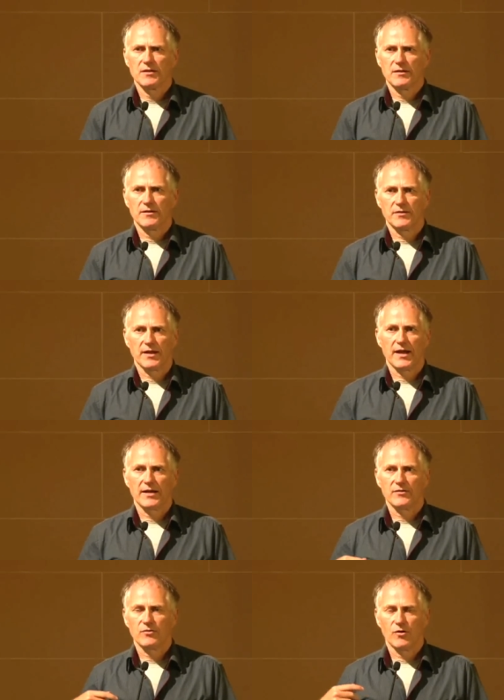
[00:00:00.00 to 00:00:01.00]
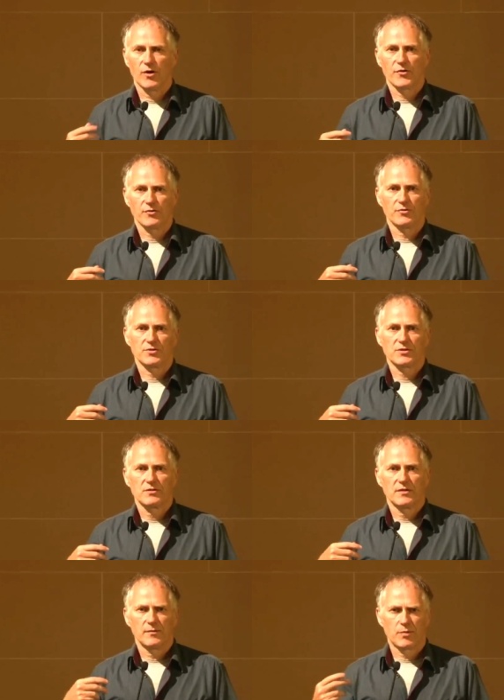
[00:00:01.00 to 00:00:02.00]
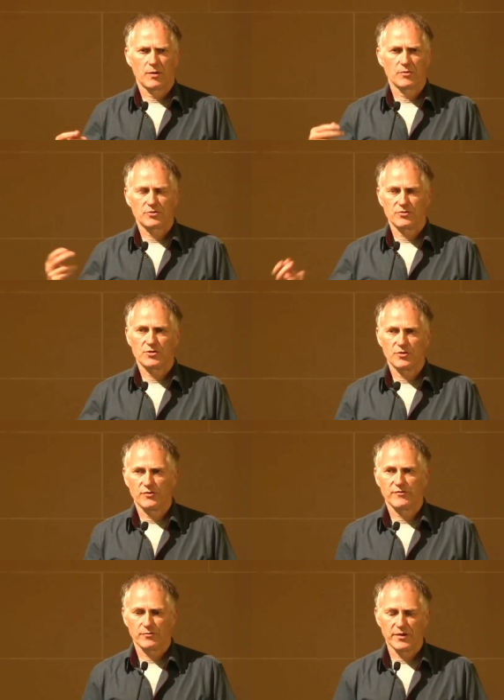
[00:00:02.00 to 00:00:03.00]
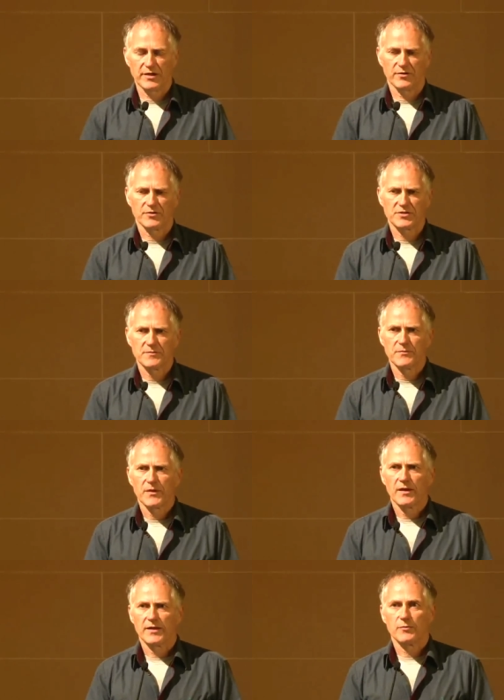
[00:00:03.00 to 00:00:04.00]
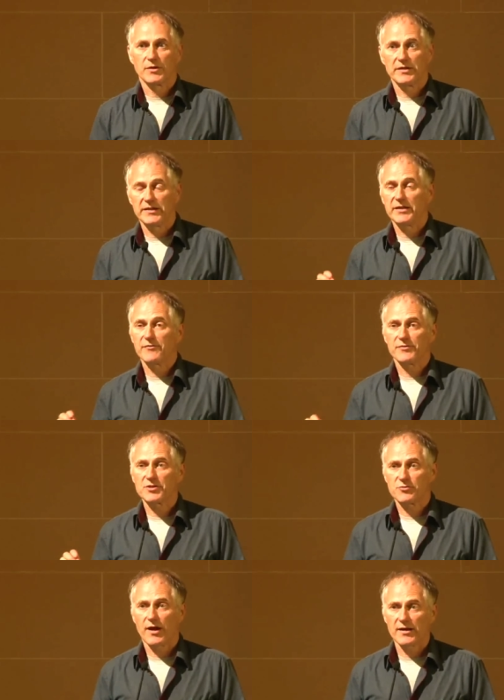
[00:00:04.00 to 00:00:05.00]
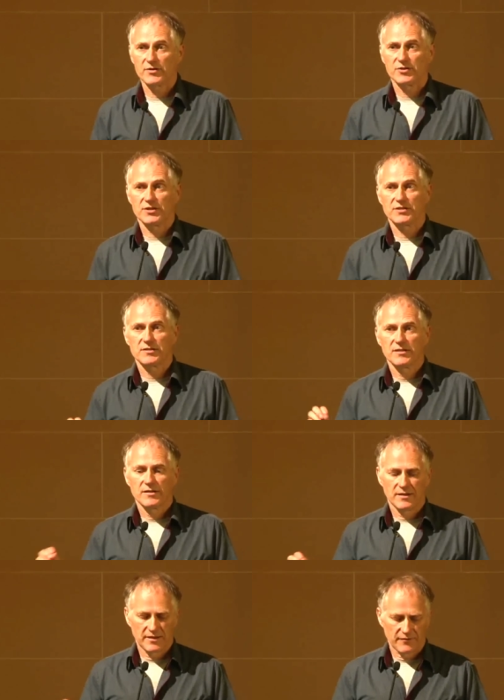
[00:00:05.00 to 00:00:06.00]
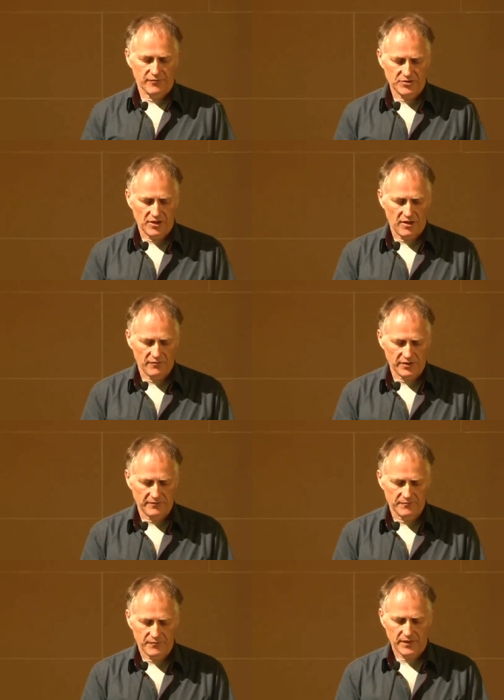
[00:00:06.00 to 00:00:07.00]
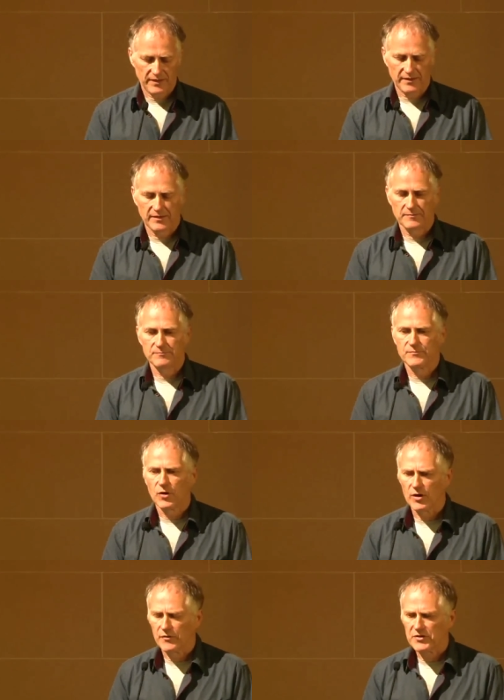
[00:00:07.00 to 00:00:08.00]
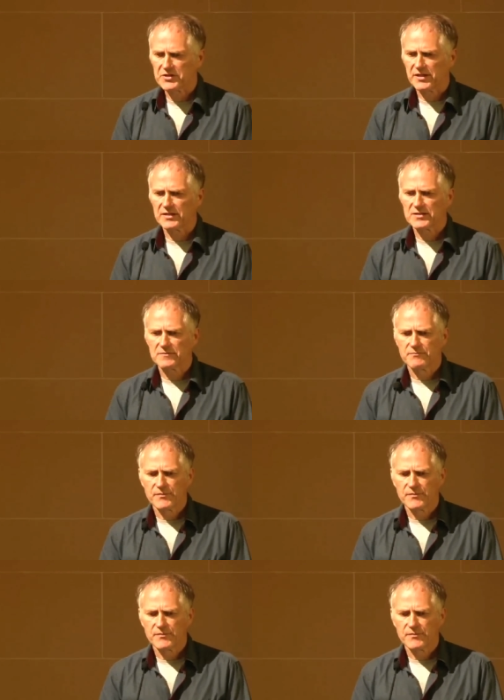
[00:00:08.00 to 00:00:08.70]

that authors and publishers do for readers, and that we're going to need different strategies uh, for solving um, all of those things.